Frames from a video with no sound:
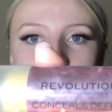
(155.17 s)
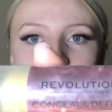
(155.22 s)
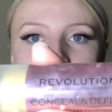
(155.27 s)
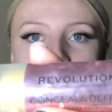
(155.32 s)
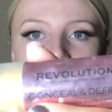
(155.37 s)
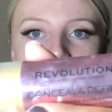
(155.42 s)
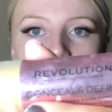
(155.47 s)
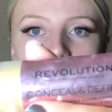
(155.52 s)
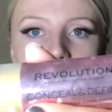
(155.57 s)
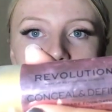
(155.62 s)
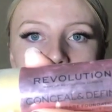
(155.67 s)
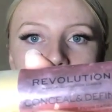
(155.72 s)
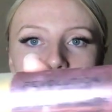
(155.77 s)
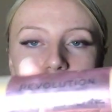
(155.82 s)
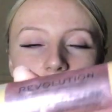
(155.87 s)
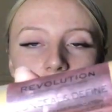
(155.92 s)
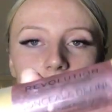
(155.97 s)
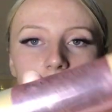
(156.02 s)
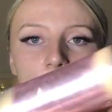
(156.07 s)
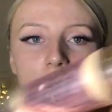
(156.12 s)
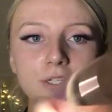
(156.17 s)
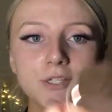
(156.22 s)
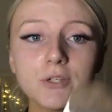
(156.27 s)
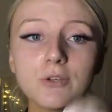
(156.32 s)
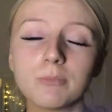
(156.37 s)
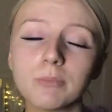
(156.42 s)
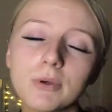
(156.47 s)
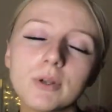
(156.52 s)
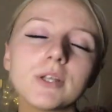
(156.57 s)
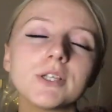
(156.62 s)
Define. I do
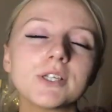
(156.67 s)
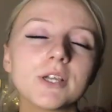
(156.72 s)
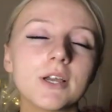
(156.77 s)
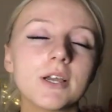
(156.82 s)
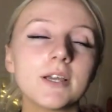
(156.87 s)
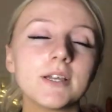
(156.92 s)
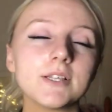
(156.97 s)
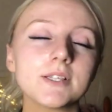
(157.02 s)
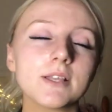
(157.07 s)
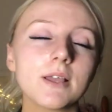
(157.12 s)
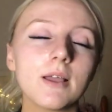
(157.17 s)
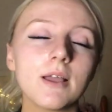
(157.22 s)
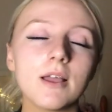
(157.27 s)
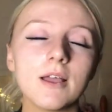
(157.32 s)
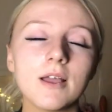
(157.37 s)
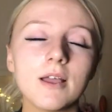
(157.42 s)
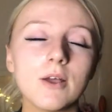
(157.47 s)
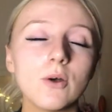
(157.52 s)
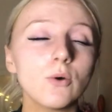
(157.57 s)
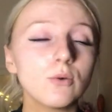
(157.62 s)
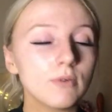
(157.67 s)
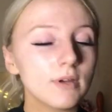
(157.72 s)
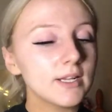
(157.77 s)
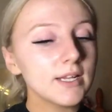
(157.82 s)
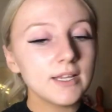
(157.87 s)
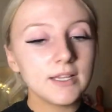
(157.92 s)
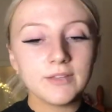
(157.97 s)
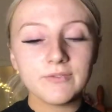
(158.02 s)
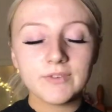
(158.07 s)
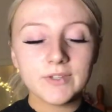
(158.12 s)
apologise already
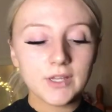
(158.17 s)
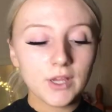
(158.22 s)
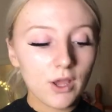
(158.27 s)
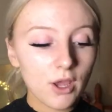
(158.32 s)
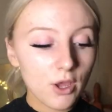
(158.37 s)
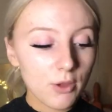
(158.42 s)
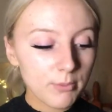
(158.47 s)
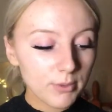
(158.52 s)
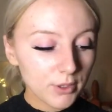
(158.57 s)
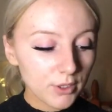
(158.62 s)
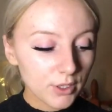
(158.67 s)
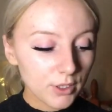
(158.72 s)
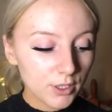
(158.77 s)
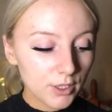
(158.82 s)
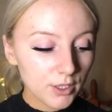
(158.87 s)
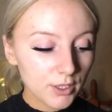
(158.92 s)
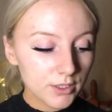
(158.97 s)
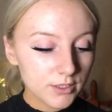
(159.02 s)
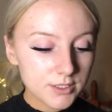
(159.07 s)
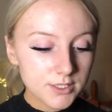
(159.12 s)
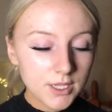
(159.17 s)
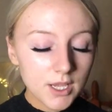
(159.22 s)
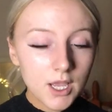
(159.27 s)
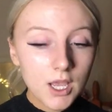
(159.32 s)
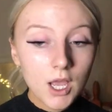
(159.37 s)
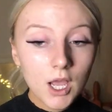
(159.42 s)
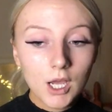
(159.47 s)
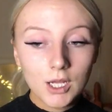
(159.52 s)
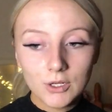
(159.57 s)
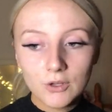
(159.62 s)
in the video because
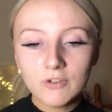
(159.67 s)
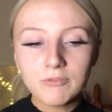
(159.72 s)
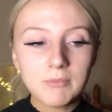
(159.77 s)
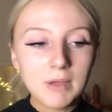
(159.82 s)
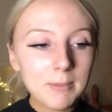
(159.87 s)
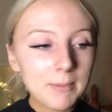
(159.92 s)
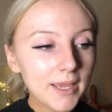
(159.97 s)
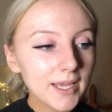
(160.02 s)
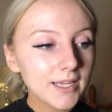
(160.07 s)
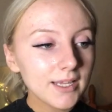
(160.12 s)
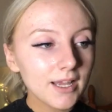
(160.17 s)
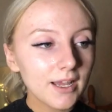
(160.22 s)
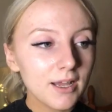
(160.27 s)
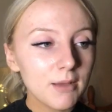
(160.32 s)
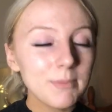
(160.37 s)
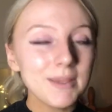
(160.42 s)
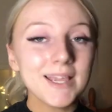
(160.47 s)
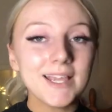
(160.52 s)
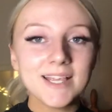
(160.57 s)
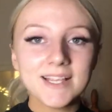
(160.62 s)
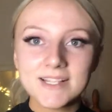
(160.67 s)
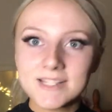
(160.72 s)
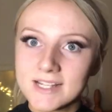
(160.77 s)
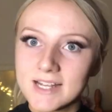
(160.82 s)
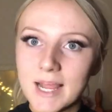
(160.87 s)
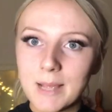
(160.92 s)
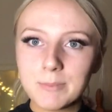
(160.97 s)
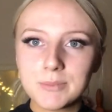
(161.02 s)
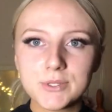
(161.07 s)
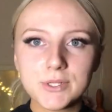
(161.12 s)
a lot of my makeup is an
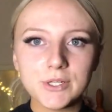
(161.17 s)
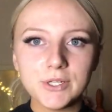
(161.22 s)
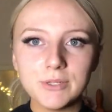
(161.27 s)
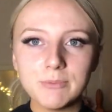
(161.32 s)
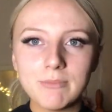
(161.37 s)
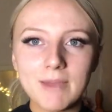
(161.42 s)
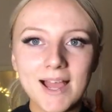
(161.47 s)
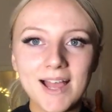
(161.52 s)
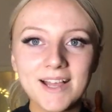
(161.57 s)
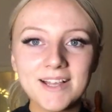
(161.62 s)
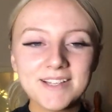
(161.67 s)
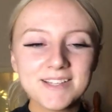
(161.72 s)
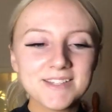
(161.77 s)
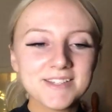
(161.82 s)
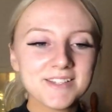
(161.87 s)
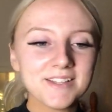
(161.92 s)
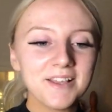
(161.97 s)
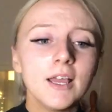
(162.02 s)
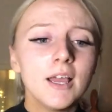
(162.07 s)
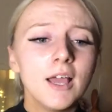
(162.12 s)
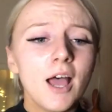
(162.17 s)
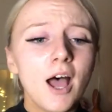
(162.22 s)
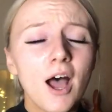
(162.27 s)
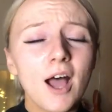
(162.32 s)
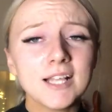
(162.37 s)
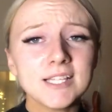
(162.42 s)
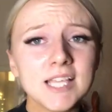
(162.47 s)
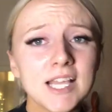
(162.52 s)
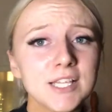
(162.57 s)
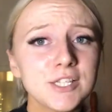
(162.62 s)
absolute mess.
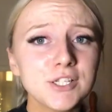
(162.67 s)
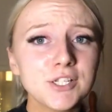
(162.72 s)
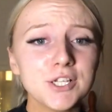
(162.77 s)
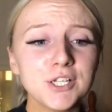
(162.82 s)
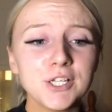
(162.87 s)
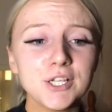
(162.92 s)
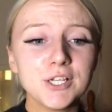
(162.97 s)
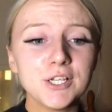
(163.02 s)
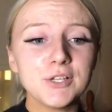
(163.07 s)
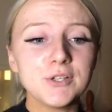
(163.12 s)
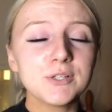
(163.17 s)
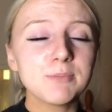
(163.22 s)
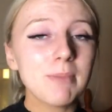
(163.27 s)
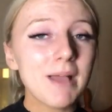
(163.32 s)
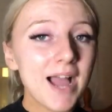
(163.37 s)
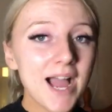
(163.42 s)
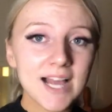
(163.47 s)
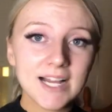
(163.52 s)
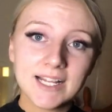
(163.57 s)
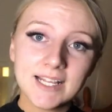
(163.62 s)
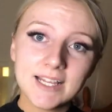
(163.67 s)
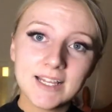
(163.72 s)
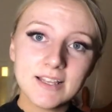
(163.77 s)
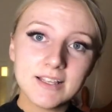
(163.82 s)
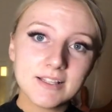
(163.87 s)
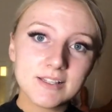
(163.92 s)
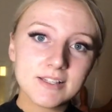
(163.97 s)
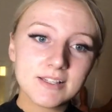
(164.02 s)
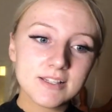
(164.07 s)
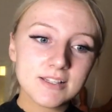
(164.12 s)
I tend to use
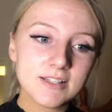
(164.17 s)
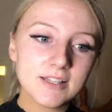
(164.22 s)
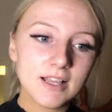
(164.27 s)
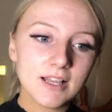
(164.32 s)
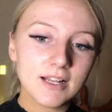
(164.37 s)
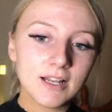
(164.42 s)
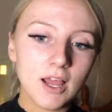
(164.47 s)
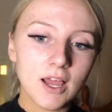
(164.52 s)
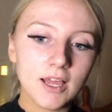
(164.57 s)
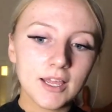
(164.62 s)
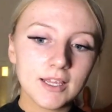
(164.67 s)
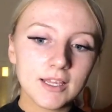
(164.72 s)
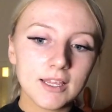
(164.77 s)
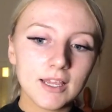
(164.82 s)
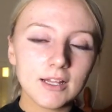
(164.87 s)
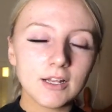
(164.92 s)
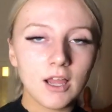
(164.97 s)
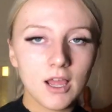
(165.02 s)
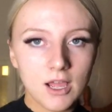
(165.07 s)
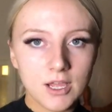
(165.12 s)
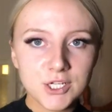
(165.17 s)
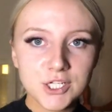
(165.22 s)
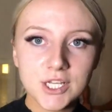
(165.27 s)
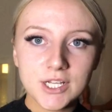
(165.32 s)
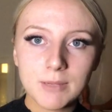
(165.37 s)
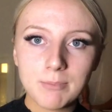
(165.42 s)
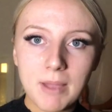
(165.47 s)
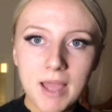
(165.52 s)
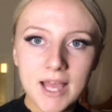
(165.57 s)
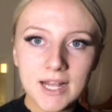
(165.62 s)
palettes, like
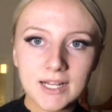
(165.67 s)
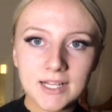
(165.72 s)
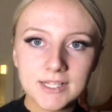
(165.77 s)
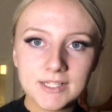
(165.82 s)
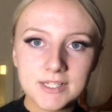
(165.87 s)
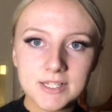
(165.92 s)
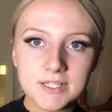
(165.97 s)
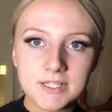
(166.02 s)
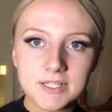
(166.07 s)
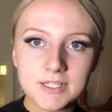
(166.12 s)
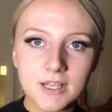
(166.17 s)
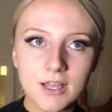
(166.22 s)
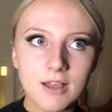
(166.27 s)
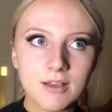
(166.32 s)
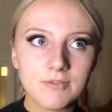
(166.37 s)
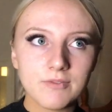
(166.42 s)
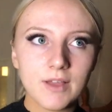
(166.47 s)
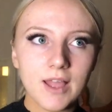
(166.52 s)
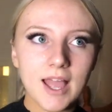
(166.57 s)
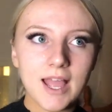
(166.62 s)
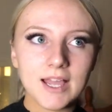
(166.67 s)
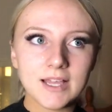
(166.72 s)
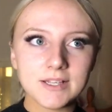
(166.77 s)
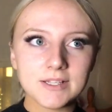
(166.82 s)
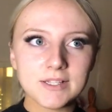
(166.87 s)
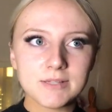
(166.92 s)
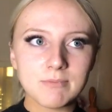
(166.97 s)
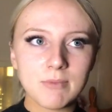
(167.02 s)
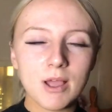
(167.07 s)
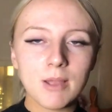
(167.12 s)
eyeshadow palettes and stuff,
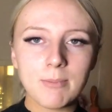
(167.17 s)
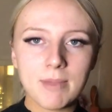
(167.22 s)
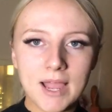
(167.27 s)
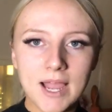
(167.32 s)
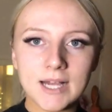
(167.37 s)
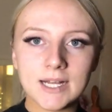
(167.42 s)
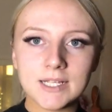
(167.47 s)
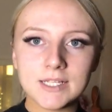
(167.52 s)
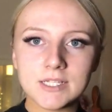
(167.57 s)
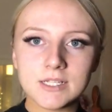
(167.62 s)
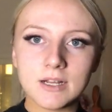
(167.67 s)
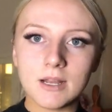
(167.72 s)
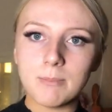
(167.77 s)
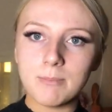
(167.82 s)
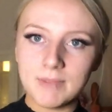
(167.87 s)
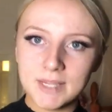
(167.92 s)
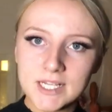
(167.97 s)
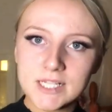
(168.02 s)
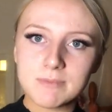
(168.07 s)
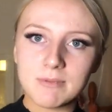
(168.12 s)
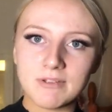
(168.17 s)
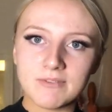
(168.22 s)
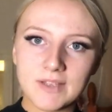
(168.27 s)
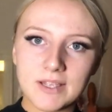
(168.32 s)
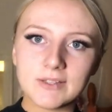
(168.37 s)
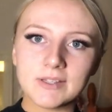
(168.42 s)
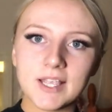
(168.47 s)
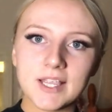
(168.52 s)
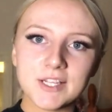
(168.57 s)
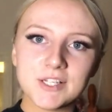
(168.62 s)
as my palette to like mix my
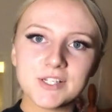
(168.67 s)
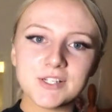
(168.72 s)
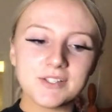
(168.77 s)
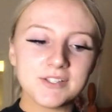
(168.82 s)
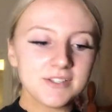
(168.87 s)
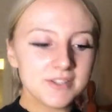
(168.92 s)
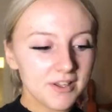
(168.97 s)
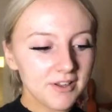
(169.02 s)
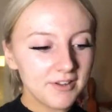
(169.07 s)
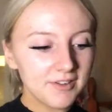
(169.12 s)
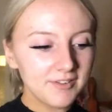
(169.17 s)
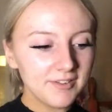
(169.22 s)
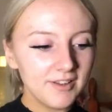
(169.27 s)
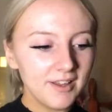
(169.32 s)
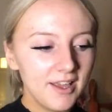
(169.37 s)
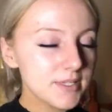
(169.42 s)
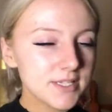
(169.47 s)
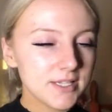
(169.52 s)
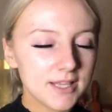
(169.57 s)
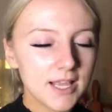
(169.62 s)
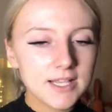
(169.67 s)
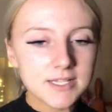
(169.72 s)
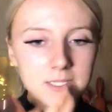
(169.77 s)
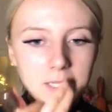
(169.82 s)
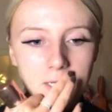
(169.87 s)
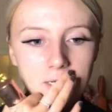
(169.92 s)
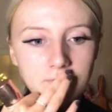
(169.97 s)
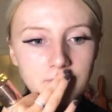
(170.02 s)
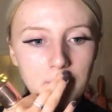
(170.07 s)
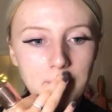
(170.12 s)
foundations on. So that's
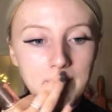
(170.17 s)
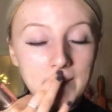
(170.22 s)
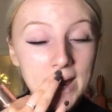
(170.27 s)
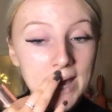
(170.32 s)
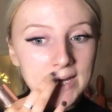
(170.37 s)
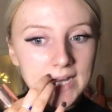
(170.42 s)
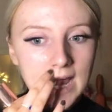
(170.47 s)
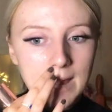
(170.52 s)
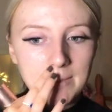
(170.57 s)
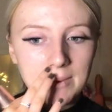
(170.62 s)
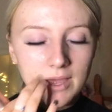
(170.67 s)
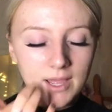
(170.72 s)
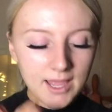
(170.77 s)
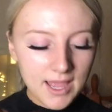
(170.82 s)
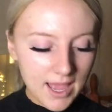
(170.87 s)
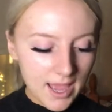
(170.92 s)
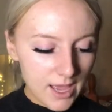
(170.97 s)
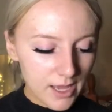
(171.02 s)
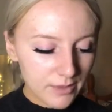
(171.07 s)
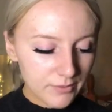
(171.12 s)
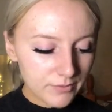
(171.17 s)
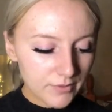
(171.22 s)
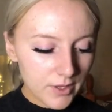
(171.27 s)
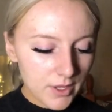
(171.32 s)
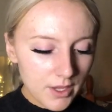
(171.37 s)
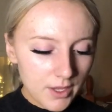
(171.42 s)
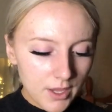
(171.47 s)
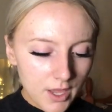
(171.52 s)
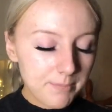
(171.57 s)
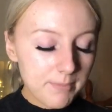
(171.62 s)
kind of a bad habit I have.
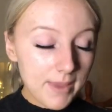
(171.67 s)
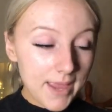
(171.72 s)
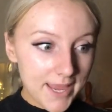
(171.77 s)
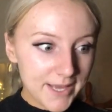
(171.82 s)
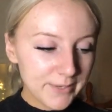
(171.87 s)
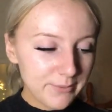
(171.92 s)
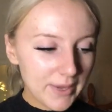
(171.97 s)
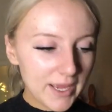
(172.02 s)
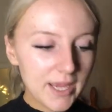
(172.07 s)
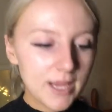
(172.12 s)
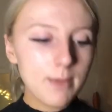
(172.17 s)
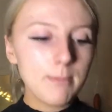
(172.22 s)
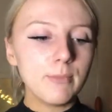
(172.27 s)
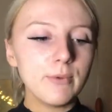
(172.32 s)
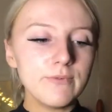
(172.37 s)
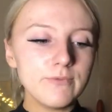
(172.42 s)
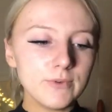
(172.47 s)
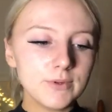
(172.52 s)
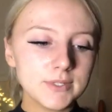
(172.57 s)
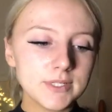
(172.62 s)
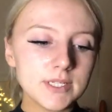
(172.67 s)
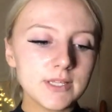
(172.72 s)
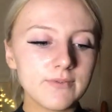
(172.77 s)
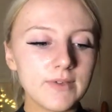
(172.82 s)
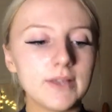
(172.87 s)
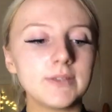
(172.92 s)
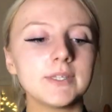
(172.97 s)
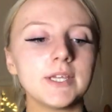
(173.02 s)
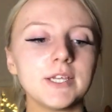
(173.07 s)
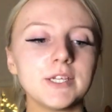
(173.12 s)
But anyway, moving on to the
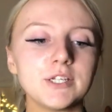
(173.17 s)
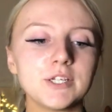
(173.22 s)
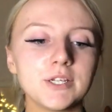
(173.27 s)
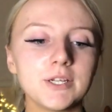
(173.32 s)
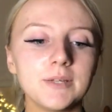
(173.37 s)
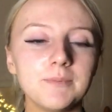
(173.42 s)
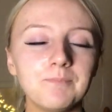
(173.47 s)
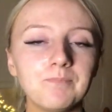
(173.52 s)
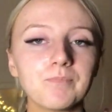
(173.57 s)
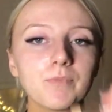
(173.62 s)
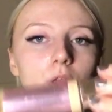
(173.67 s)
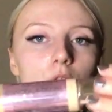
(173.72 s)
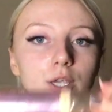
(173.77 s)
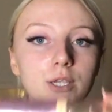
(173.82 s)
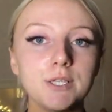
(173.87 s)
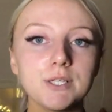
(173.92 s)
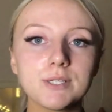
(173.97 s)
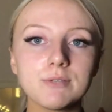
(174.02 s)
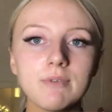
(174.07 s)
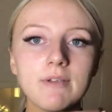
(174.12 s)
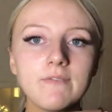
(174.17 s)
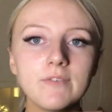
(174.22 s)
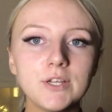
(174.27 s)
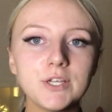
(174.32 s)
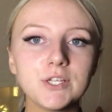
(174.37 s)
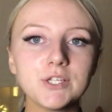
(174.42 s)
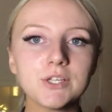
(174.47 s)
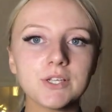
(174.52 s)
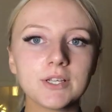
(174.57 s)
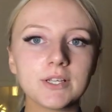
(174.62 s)
foundation. I use the
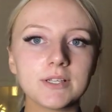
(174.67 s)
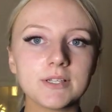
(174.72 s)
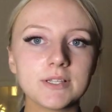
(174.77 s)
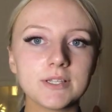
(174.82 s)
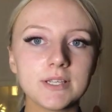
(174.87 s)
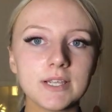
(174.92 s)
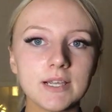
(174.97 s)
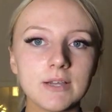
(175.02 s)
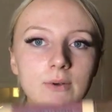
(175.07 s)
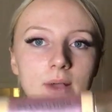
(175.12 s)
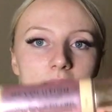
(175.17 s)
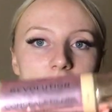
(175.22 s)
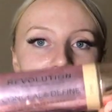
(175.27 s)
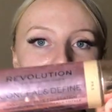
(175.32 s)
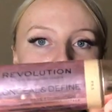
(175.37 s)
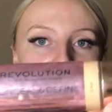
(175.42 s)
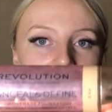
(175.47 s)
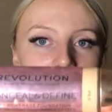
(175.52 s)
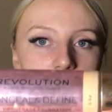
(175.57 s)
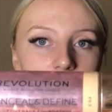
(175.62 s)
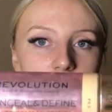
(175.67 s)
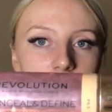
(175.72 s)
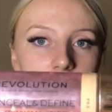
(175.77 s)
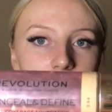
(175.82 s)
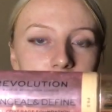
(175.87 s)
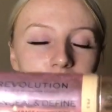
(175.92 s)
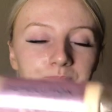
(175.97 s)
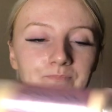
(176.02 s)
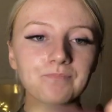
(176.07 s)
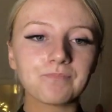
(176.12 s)
Revolution Conceal and
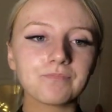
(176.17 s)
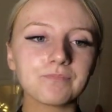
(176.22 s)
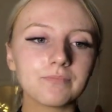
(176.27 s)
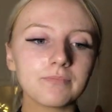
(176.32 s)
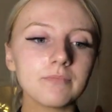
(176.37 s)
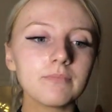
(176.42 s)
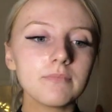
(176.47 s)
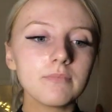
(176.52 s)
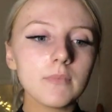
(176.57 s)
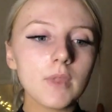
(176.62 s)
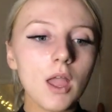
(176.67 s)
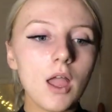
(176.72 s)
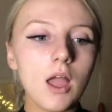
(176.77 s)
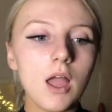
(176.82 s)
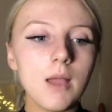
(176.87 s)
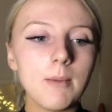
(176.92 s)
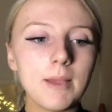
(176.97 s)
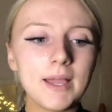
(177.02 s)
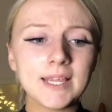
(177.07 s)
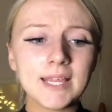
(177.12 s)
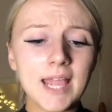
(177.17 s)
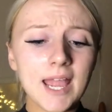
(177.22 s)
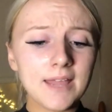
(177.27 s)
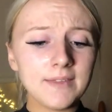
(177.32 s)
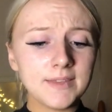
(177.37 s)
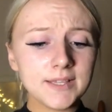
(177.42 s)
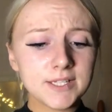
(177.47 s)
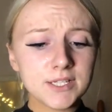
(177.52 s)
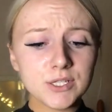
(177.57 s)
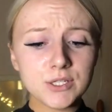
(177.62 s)
Define. Again,
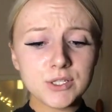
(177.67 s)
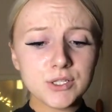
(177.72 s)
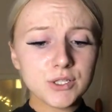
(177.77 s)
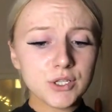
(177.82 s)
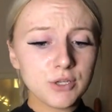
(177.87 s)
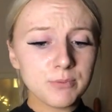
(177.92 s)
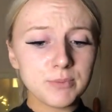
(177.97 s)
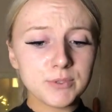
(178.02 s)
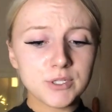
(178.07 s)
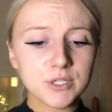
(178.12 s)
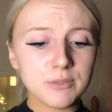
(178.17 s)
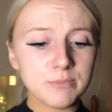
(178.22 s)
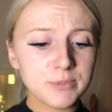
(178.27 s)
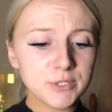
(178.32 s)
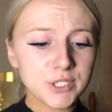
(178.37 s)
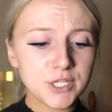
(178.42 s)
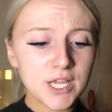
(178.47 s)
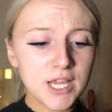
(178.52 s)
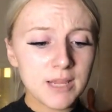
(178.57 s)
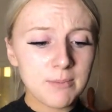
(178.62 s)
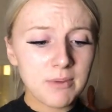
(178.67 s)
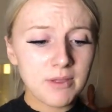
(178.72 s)
this is super cheap.